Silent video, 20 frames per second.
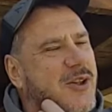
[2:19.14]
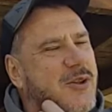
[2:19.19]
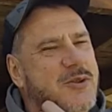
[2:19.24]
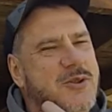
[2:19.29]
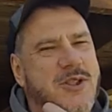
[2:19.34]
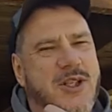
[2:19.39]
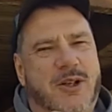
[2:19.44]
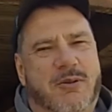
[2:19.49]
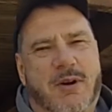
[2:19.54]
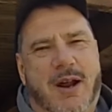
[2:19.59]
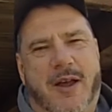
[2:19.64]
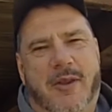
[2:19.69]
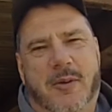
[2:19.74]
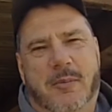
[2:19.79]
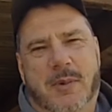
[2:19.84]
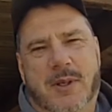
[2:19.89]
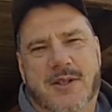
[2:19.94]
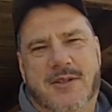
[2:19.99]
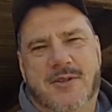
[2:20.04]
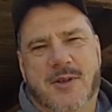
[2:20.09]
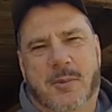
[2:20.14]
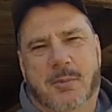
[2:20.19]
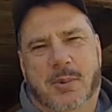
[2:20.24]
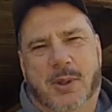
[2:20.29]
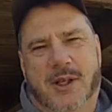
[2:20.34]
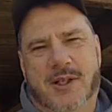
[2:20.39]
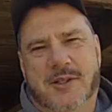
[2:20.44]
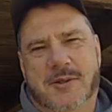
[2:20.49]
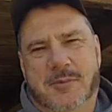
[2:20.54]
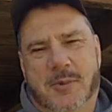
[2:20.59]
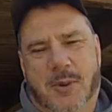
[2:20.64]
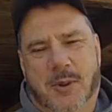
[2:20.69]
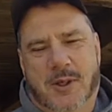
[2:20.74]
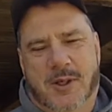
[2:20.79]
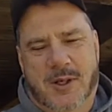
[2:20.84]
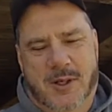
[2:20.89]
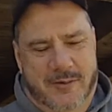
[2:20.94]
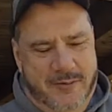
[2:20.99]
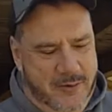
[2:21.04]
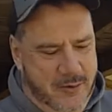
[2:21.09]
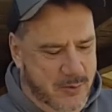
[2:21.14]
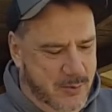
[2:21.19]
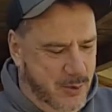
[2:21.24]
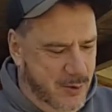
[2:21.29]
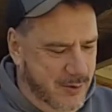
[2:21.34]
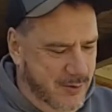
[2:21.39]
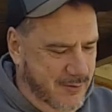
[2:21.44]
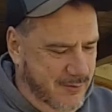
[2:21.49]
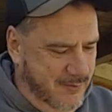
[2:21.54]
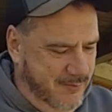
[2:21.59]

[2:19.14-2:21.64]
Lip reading: she'd rather be someplace more comfortable.